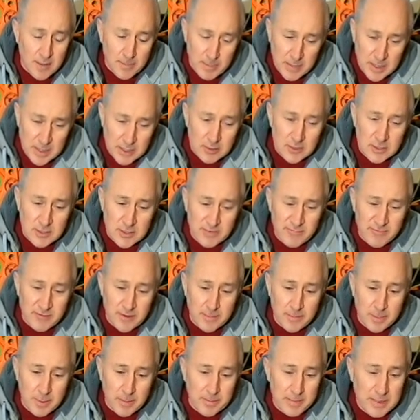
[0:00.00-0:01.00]
Pick yourself
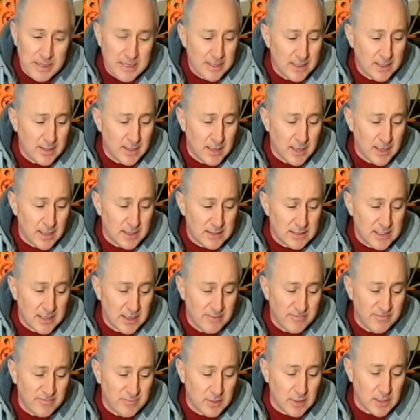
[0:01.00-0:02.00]
up a
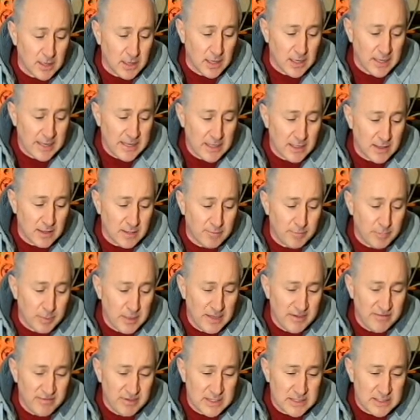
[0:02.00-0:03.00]
10-foot length of
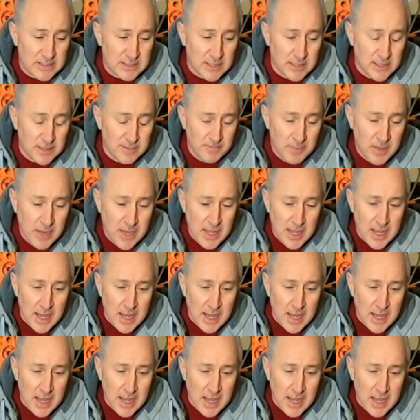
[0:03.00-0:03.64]
PVC,